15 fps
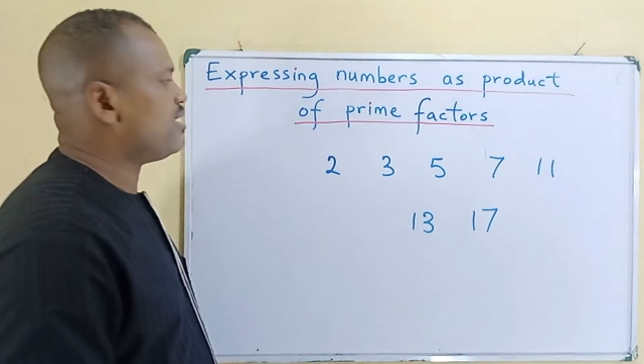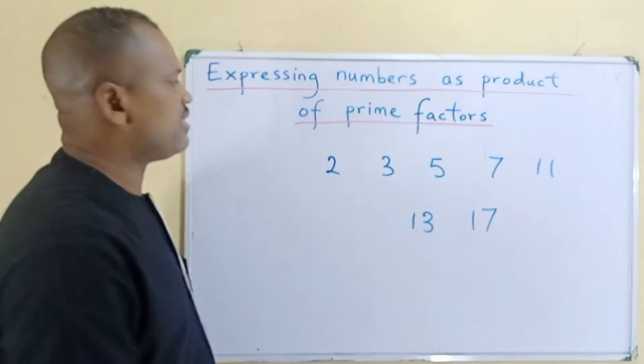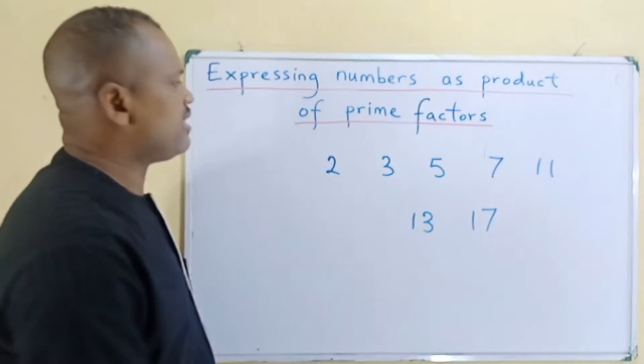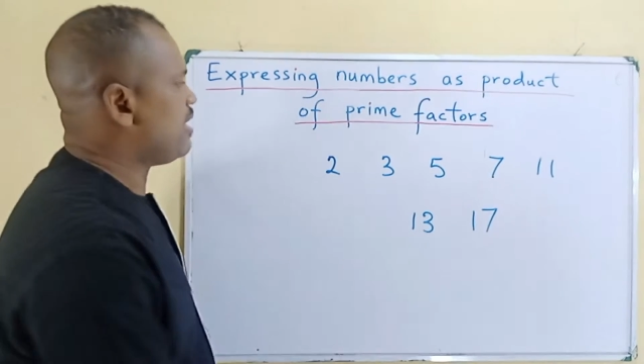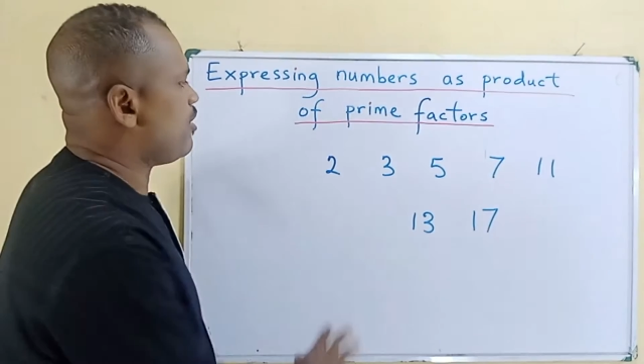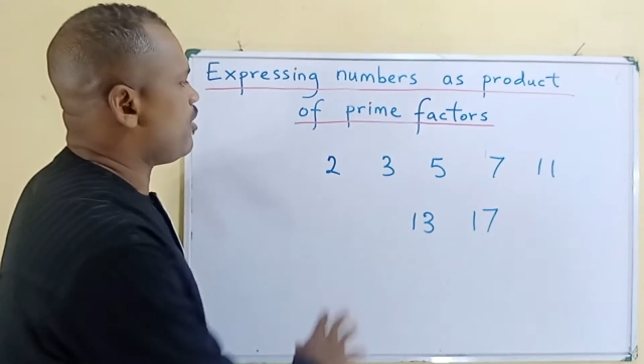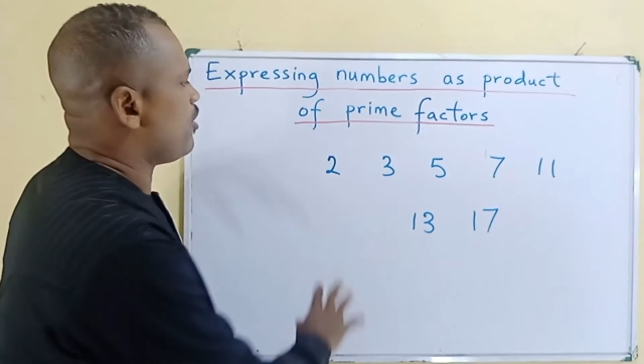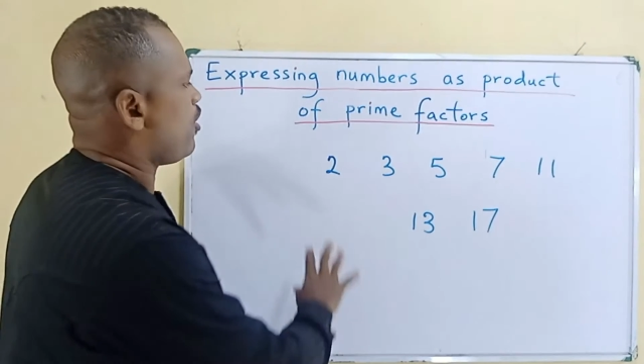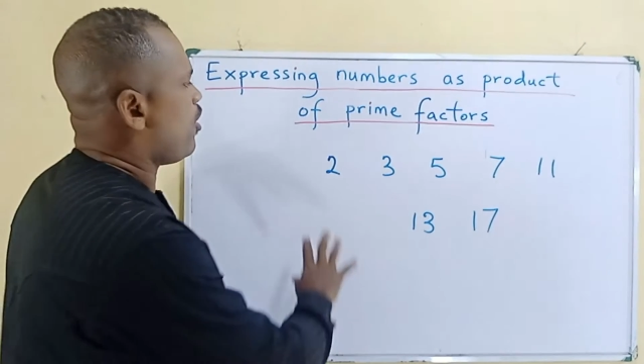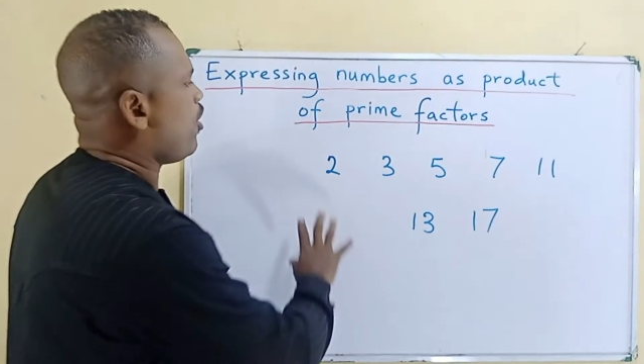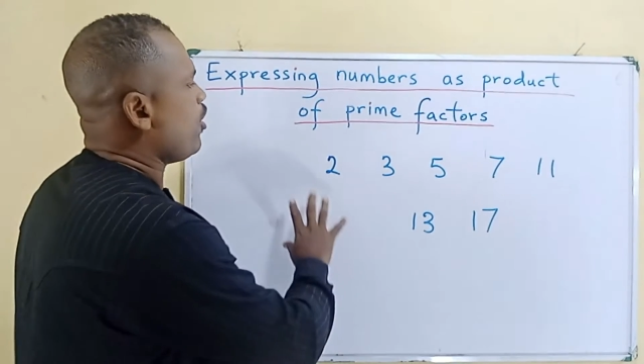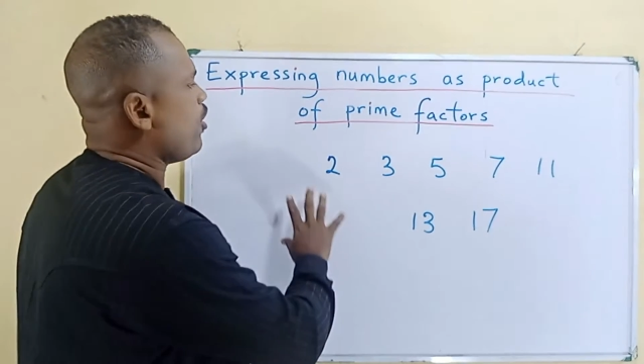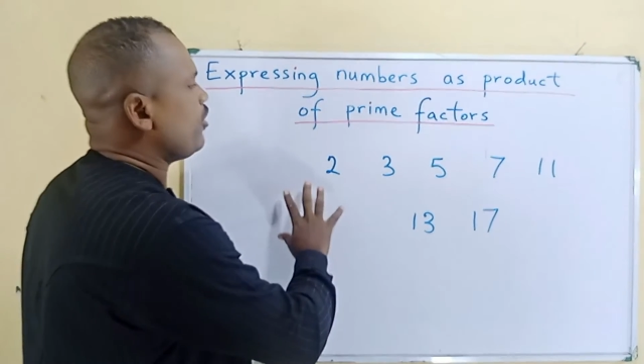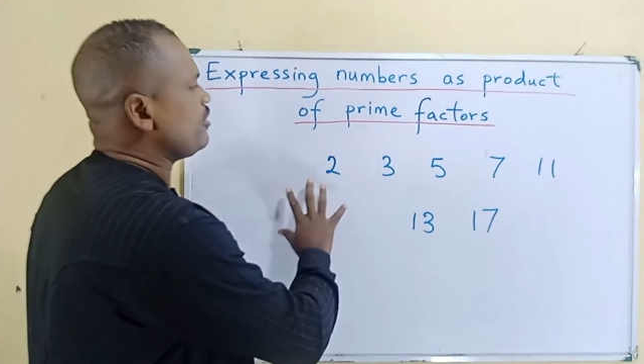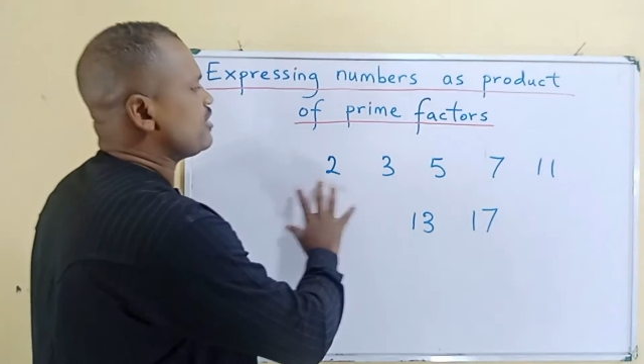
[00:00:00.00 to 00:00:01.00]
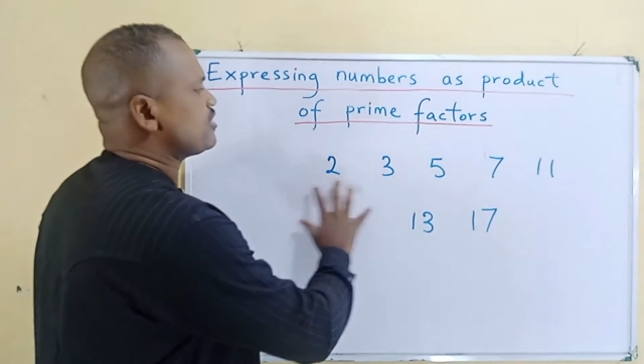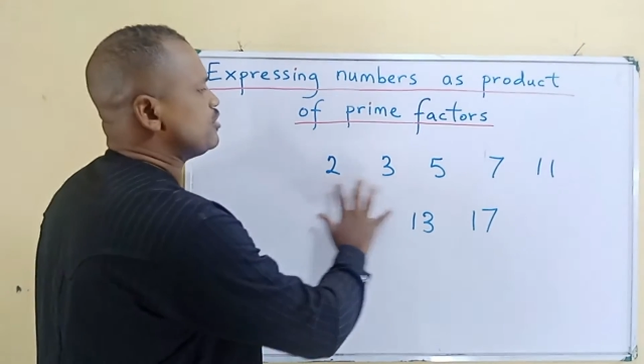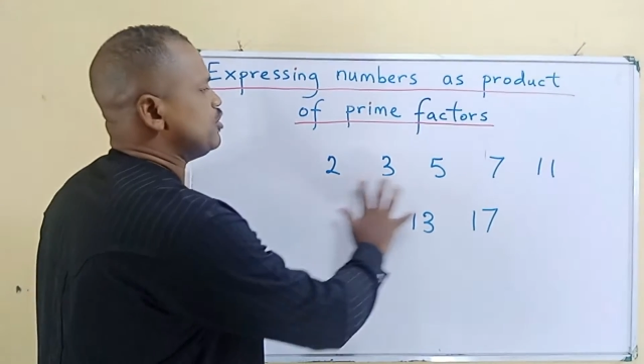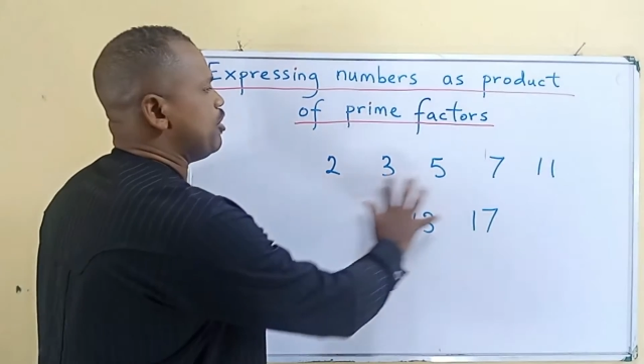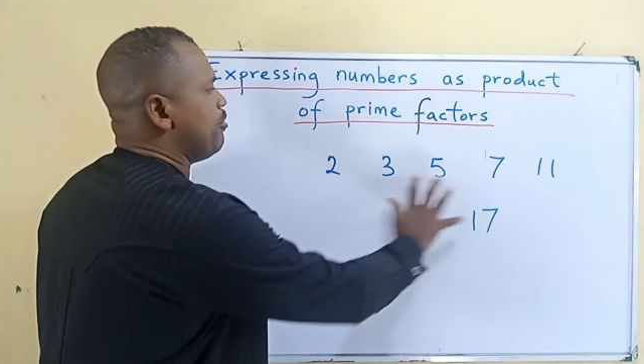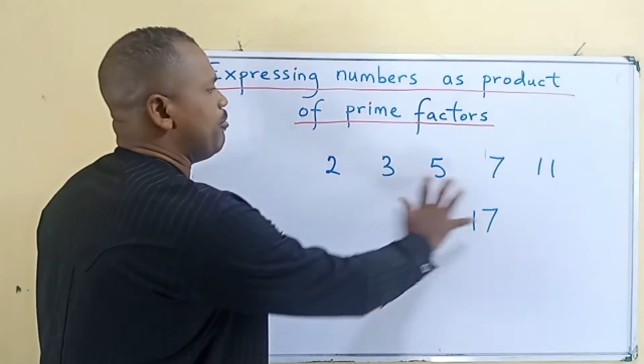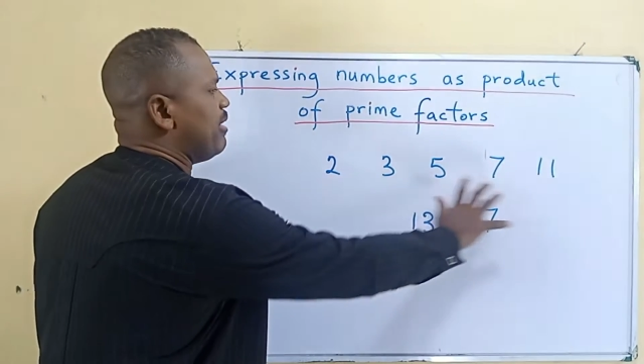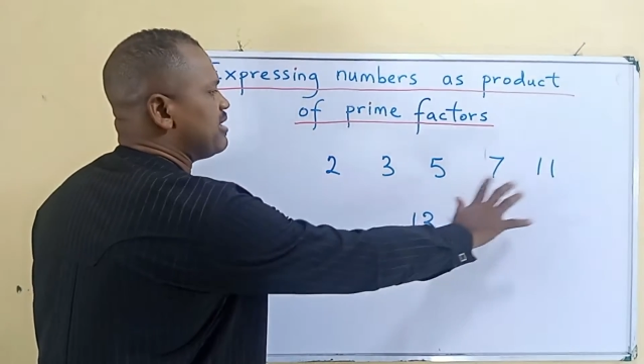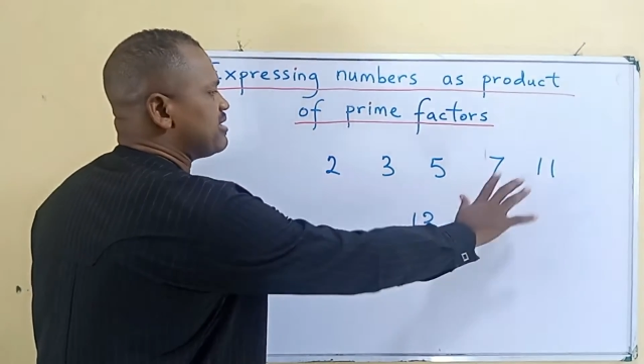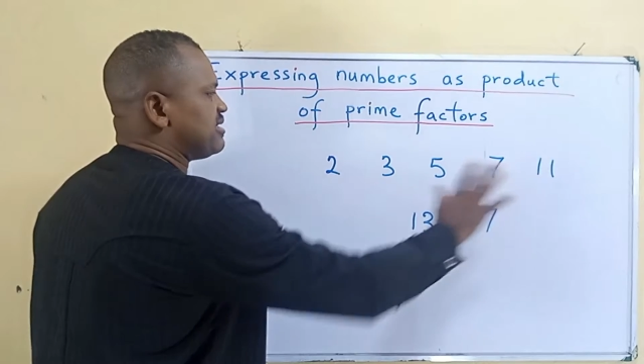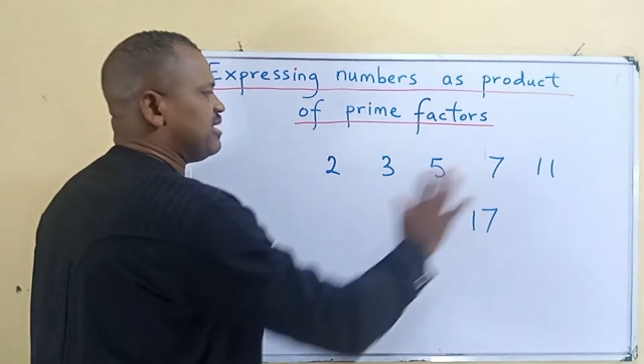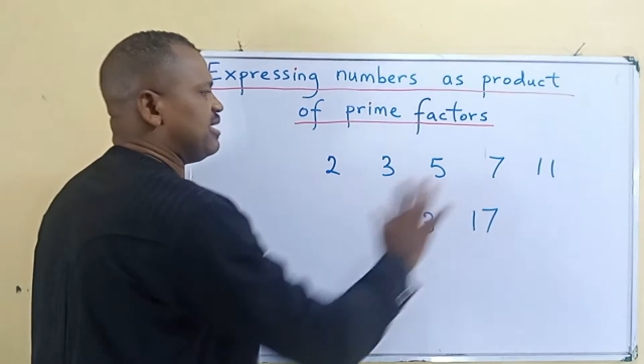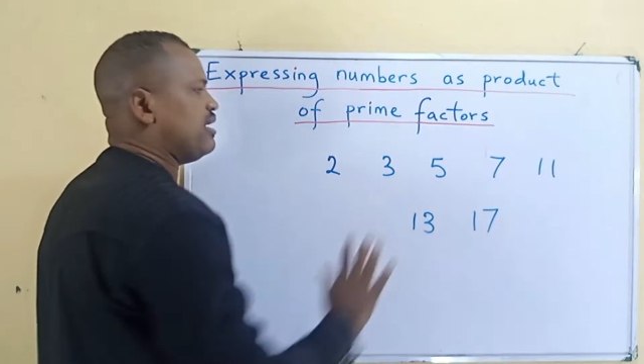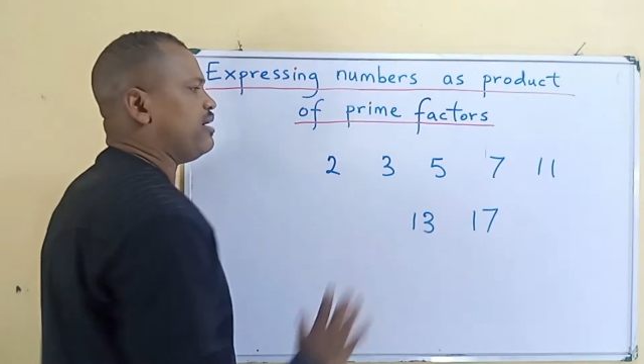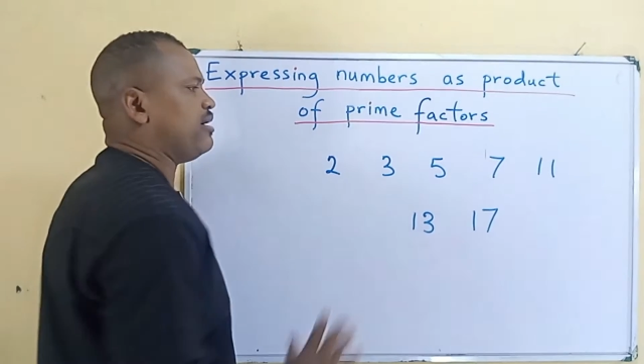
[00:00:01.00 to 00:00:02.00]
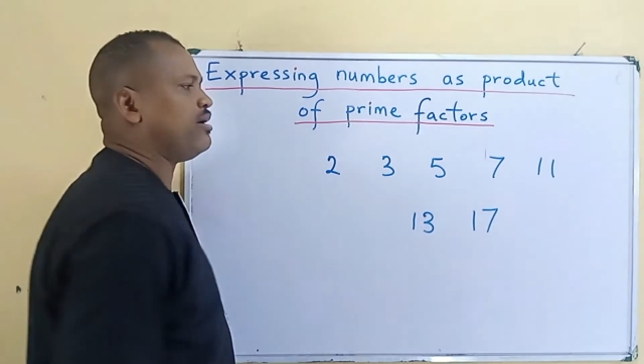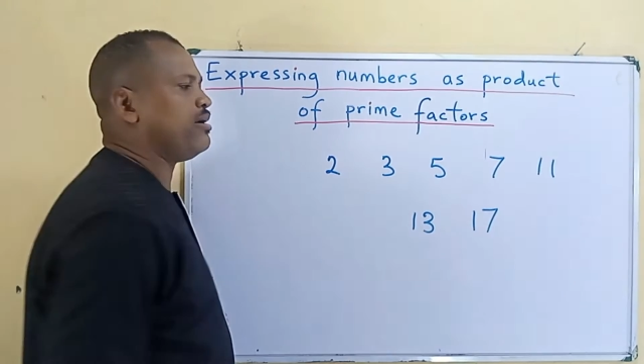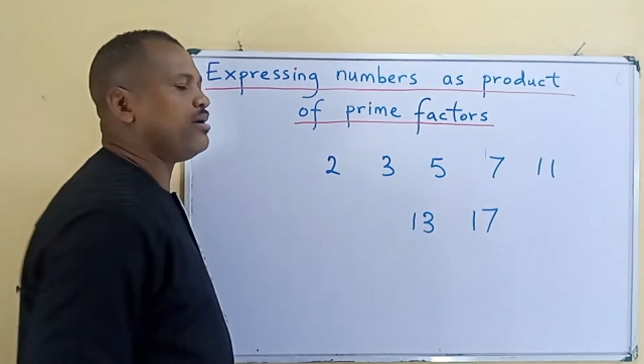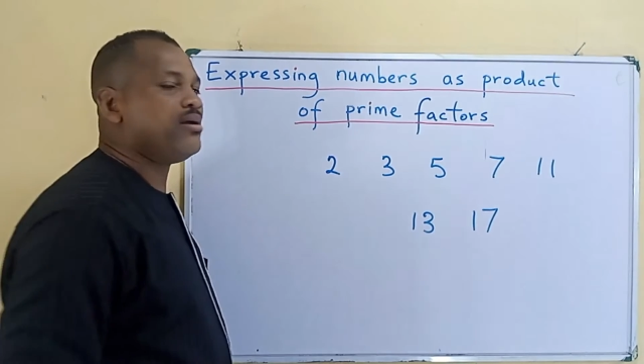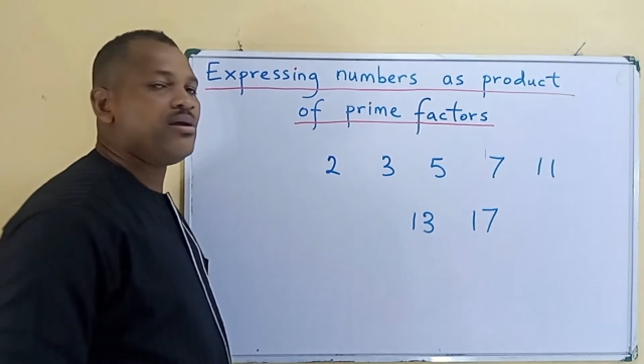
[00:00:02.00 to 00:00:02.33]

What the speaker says: Now, all these numbers here